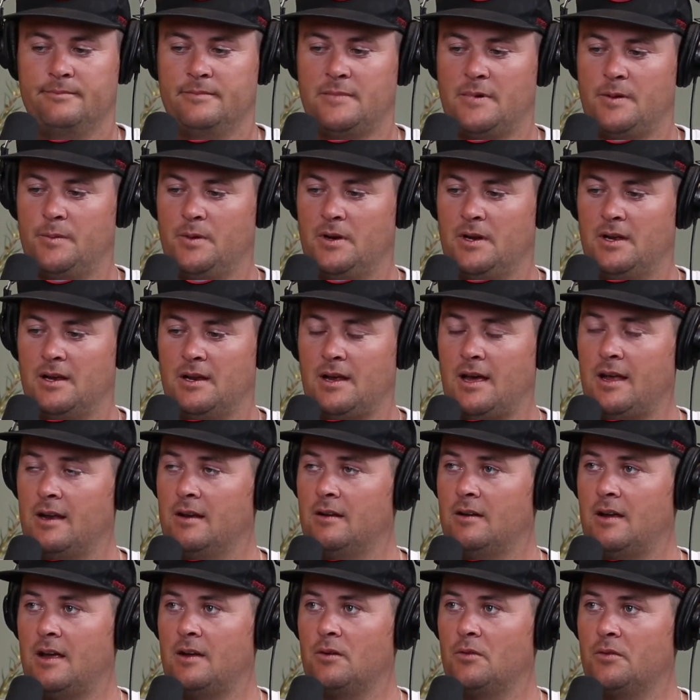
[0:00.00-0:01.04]
I mean,
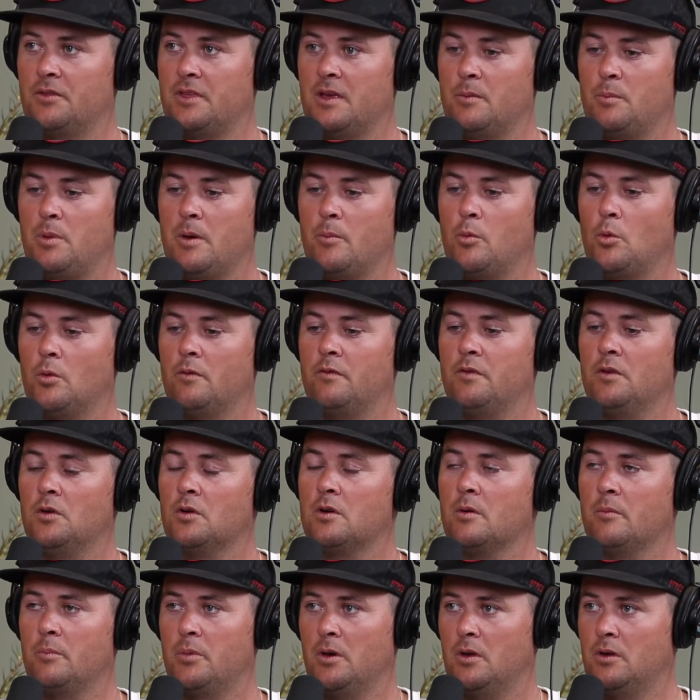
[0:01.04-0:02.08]
I don't think people would feel
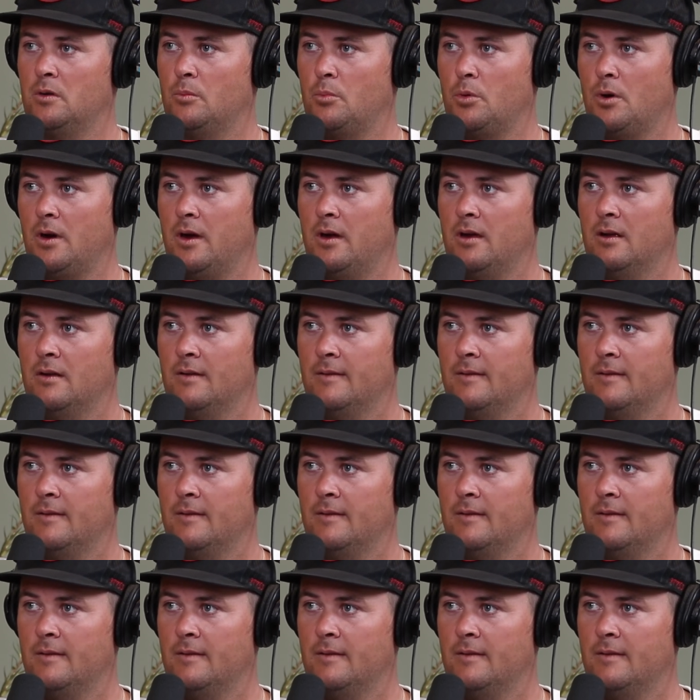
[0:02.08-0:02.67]
compelled to pray.